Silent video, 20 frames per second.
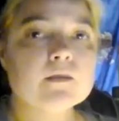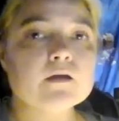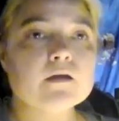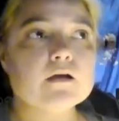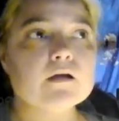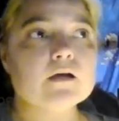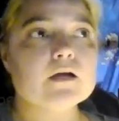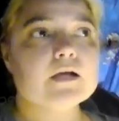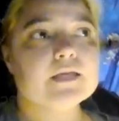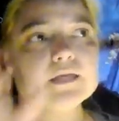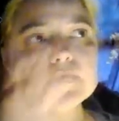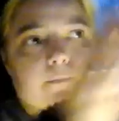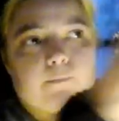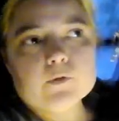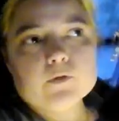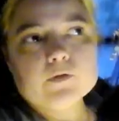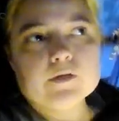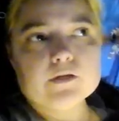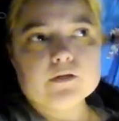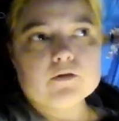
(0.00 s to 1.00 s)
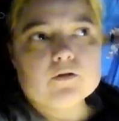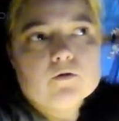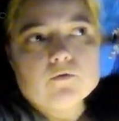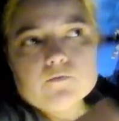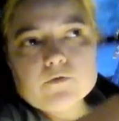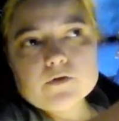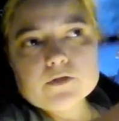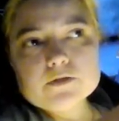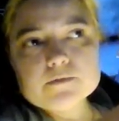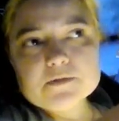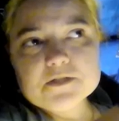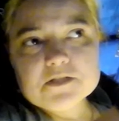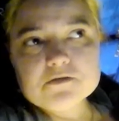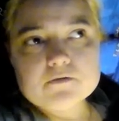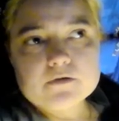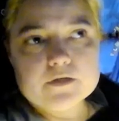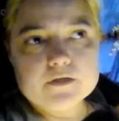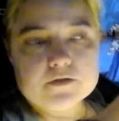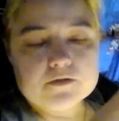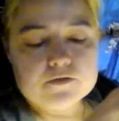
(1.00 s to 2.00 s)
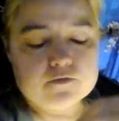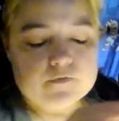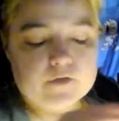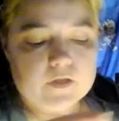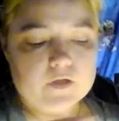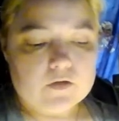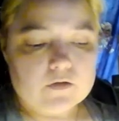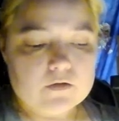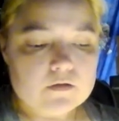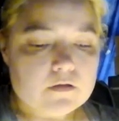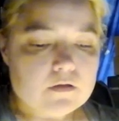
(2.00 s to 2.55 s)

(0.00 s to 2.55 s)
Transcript: I keep looking over because my screen is over there.